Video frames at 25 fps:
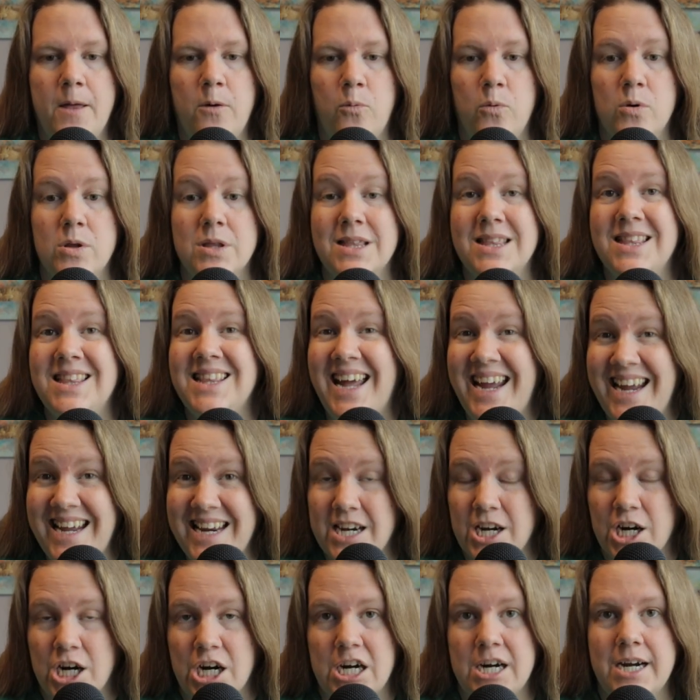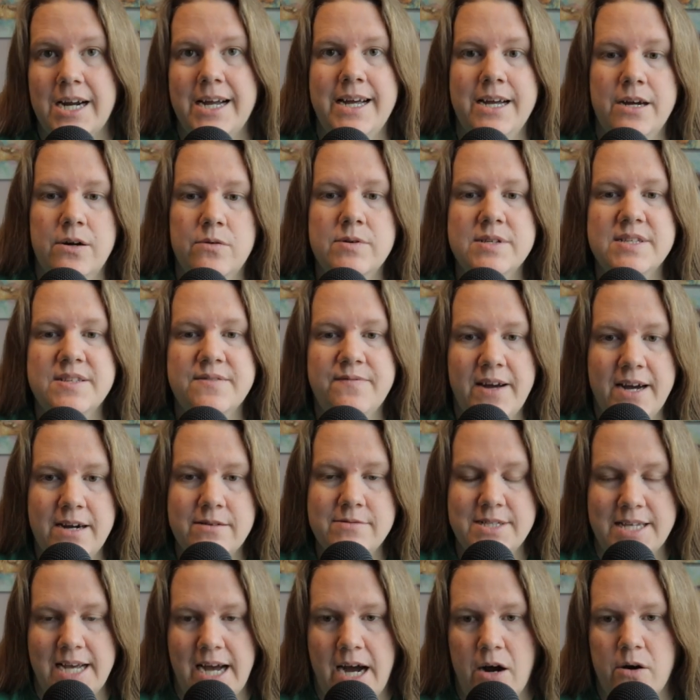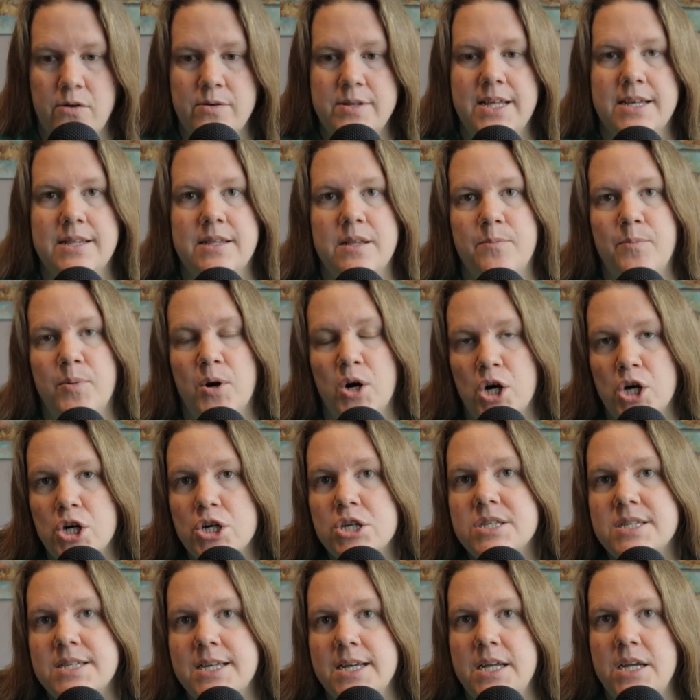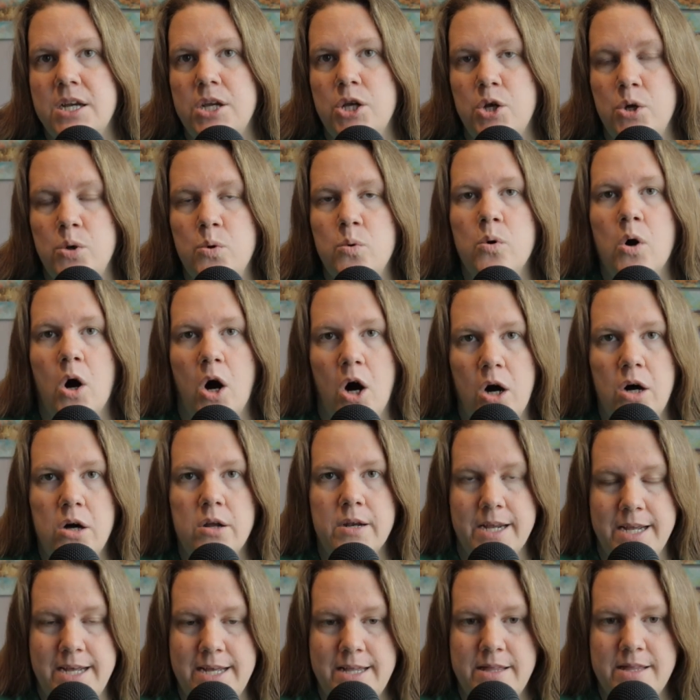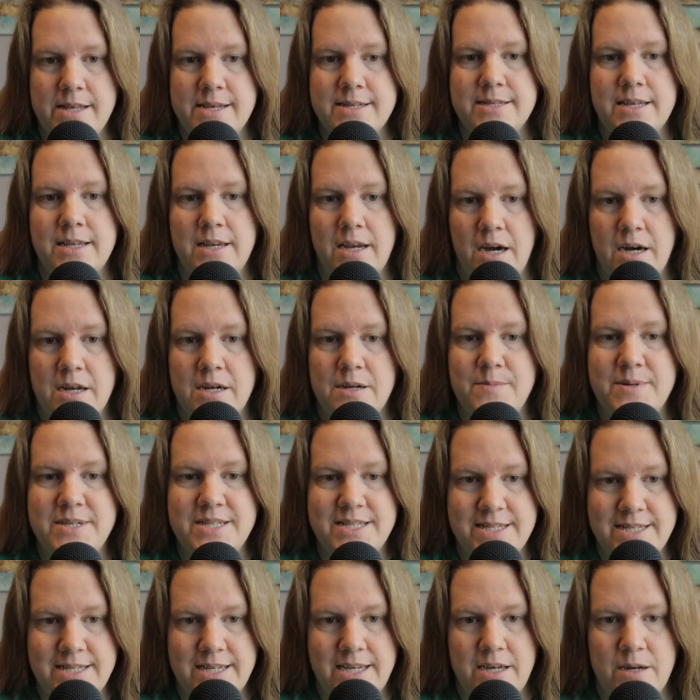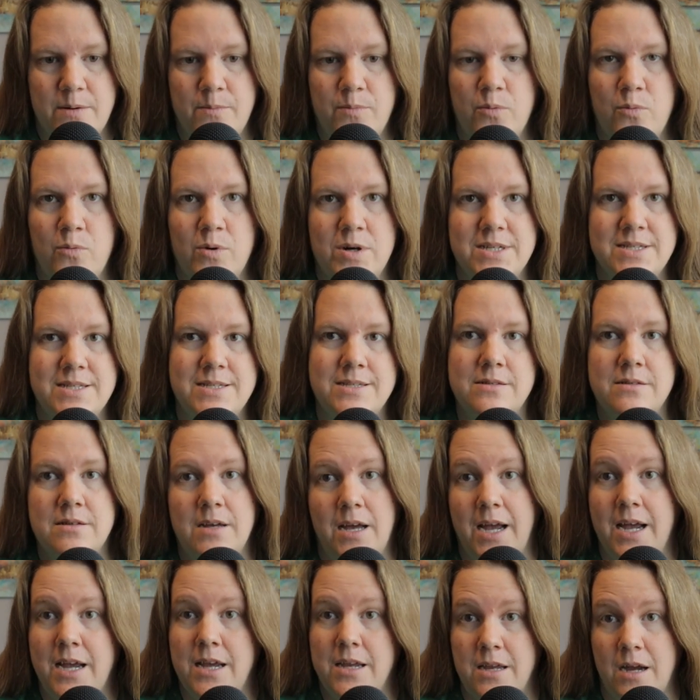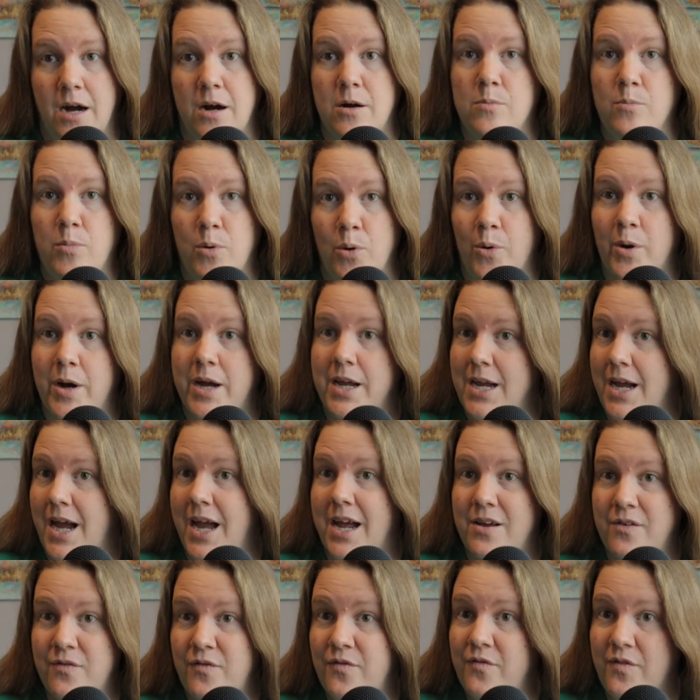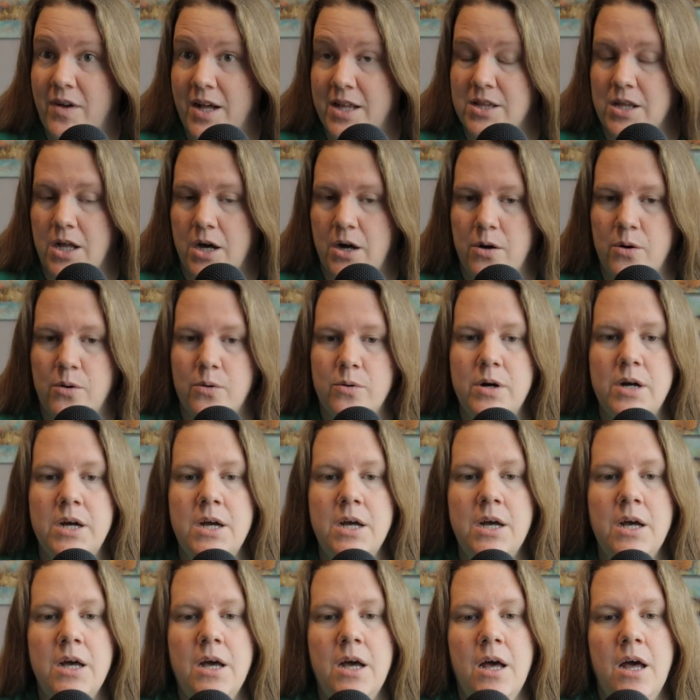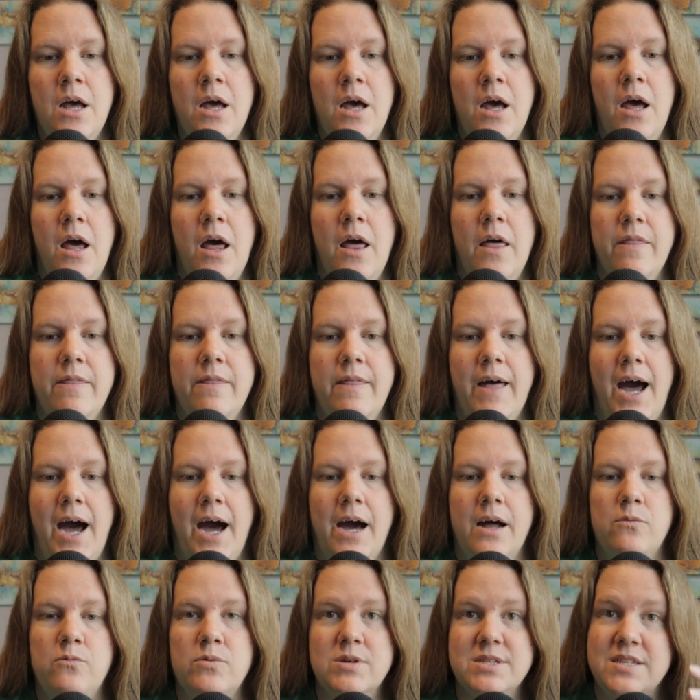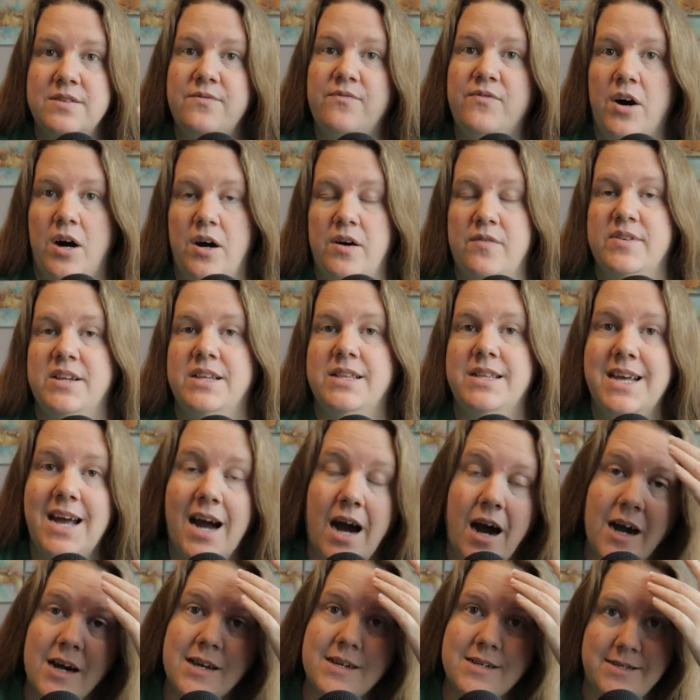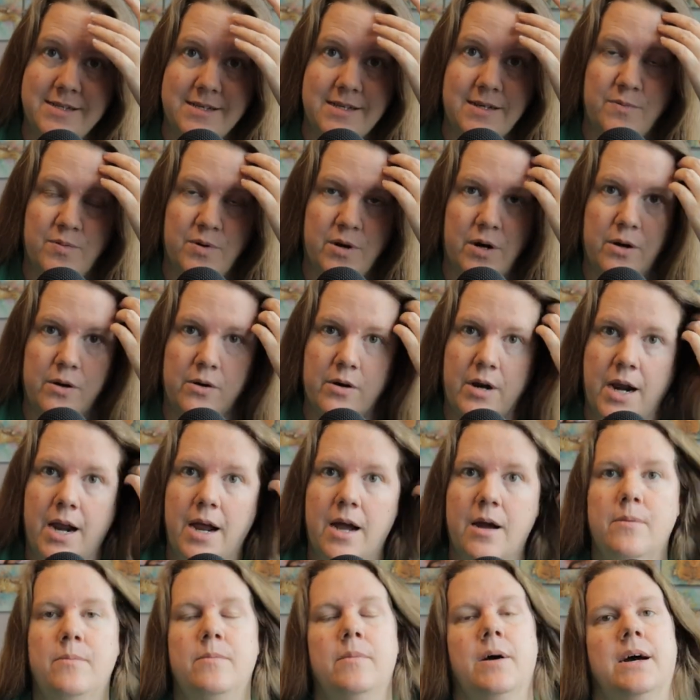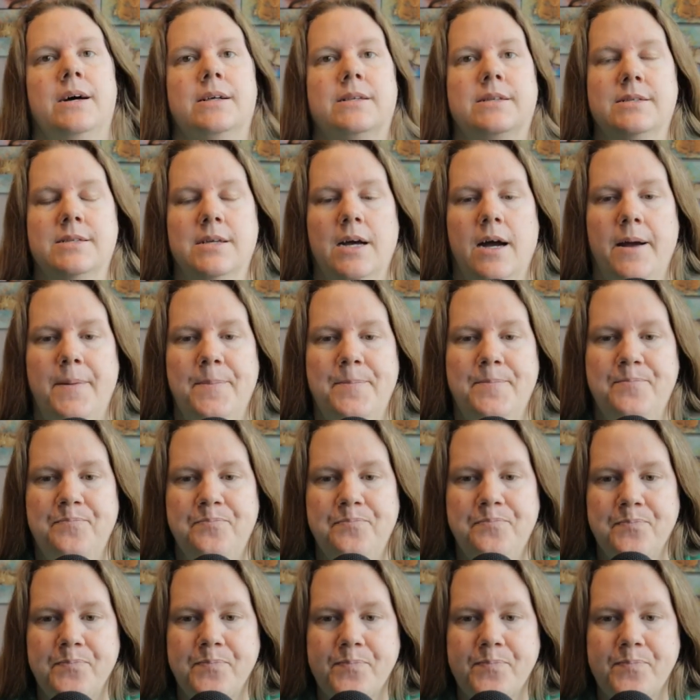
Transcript: Well, later it was found out that the person who called in this anonymous tip was a young boy, a fellow, that was involved in the Odyssey program at the time.